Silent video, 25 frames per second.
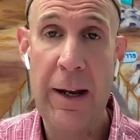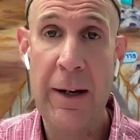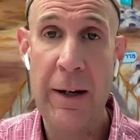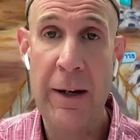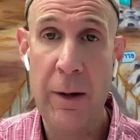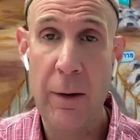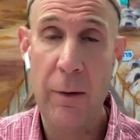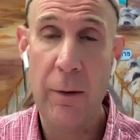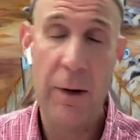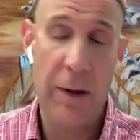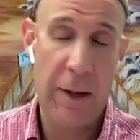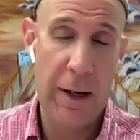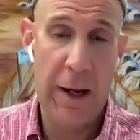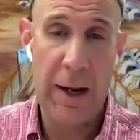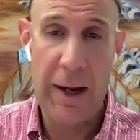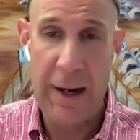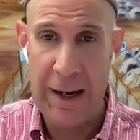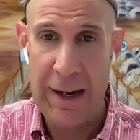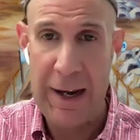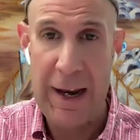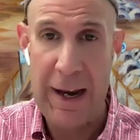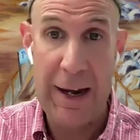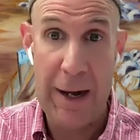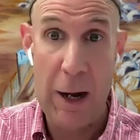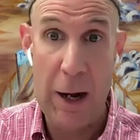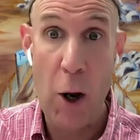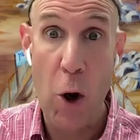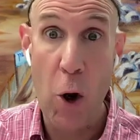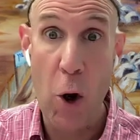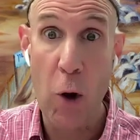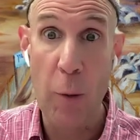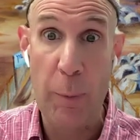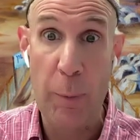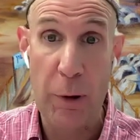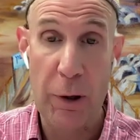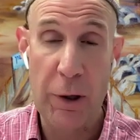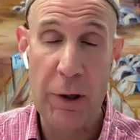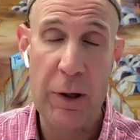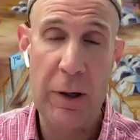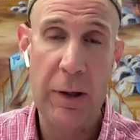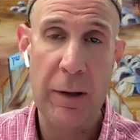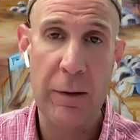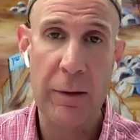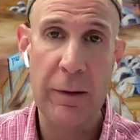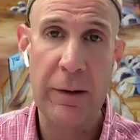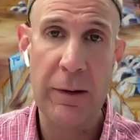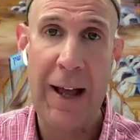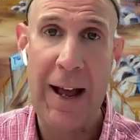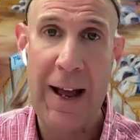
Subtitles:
in a whole book.